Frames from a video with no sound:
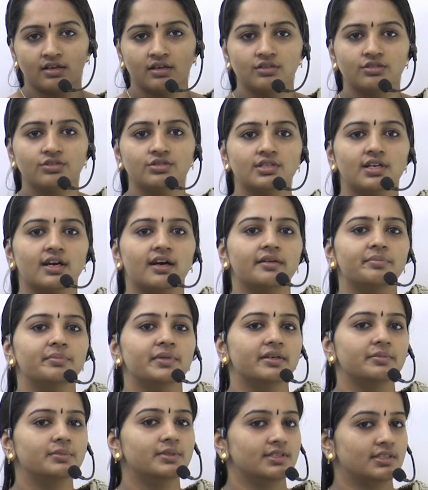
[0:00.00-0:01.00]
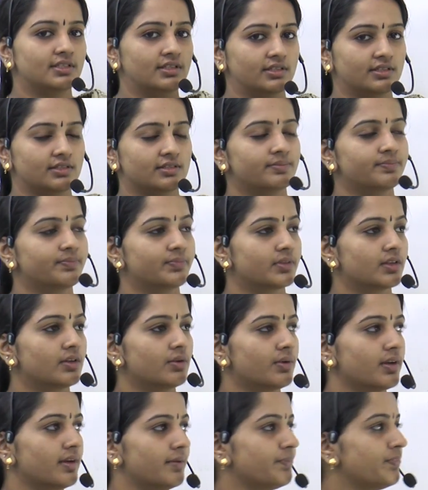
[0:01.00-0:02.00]
To start my business.
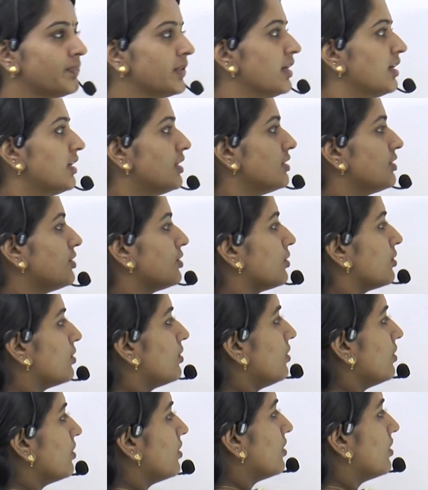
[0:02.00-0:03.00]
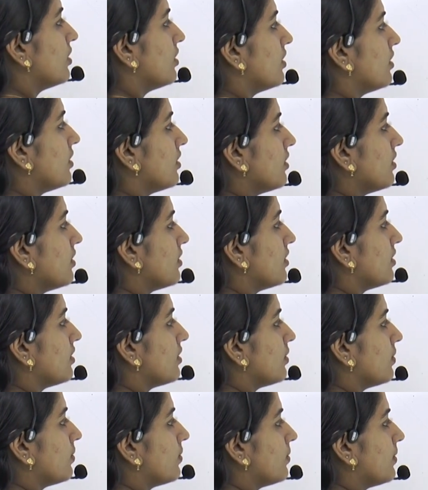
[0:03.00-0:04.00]
Okay. So
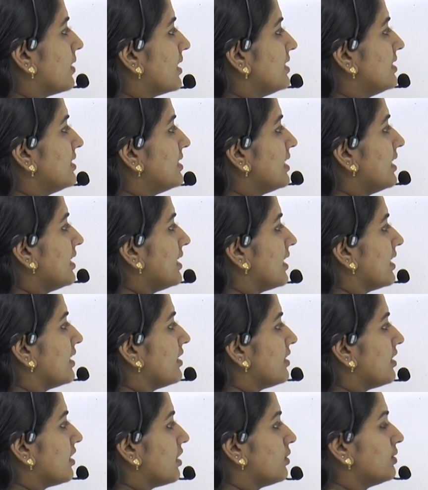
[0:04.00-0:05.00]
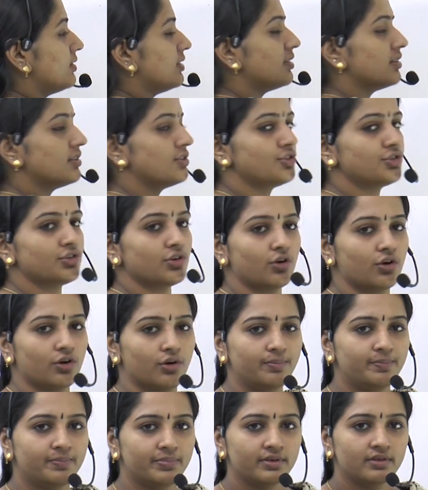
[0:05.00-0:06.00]
once I rent out the
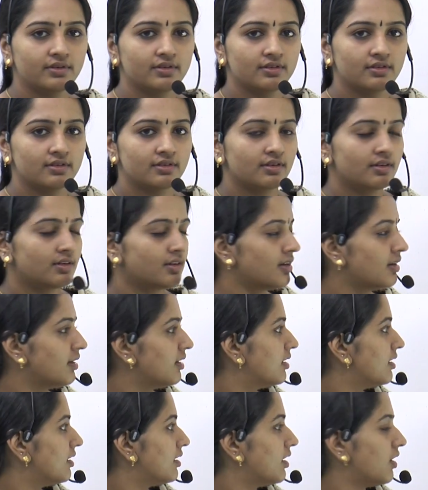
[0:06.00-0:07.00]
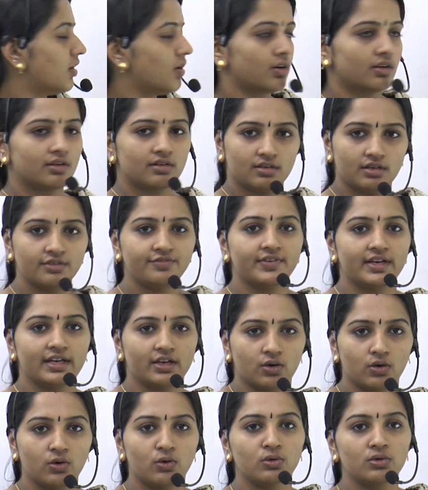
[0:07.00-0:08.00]
shop, or if
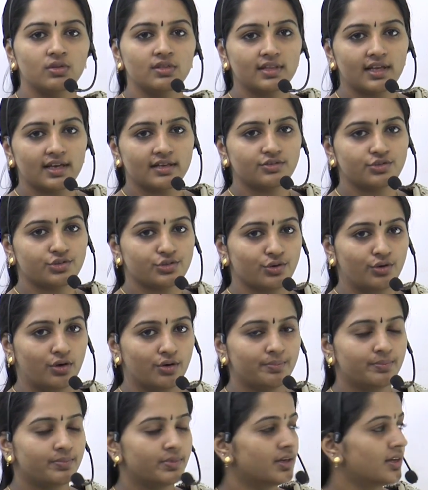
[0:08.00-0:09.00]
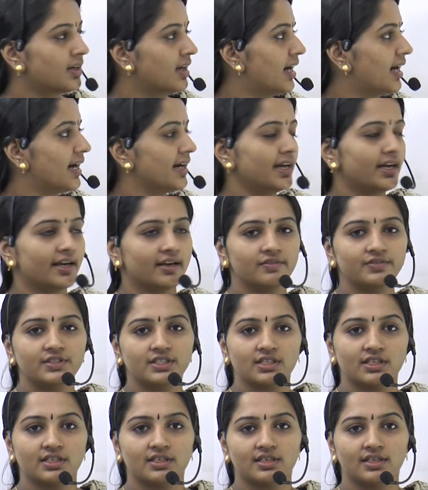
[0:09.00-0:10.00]
I own that shop, I have
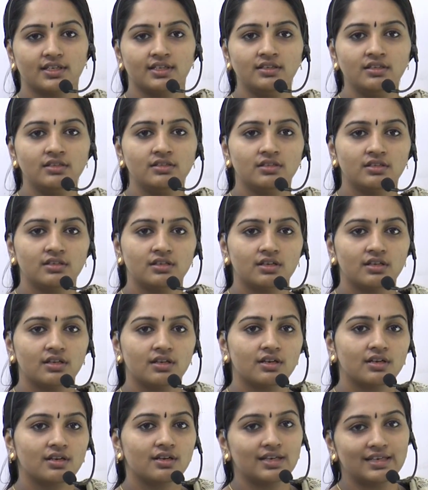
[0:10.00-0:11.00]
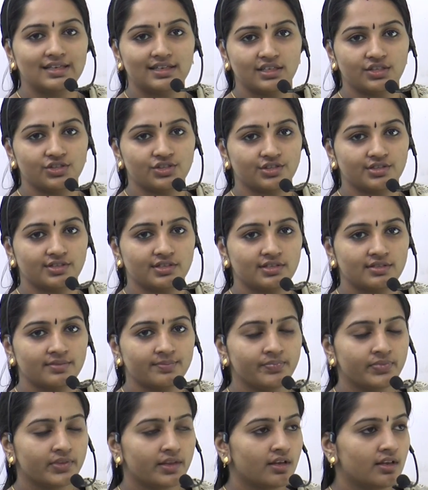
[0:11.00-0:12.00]
certain conditions.
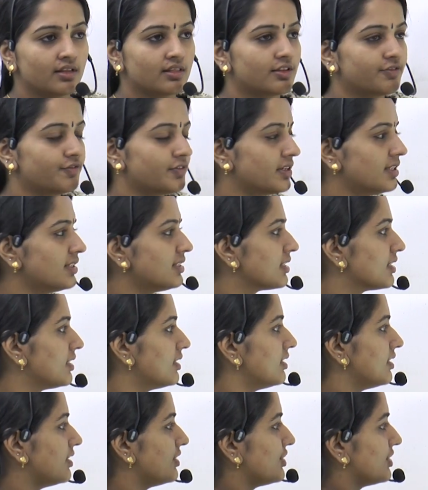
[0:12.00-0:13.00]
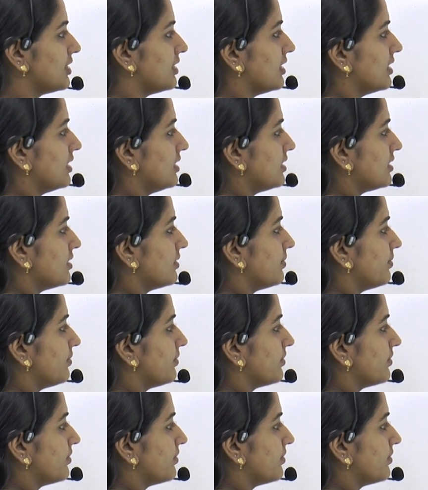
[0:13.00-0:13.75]
The first condition is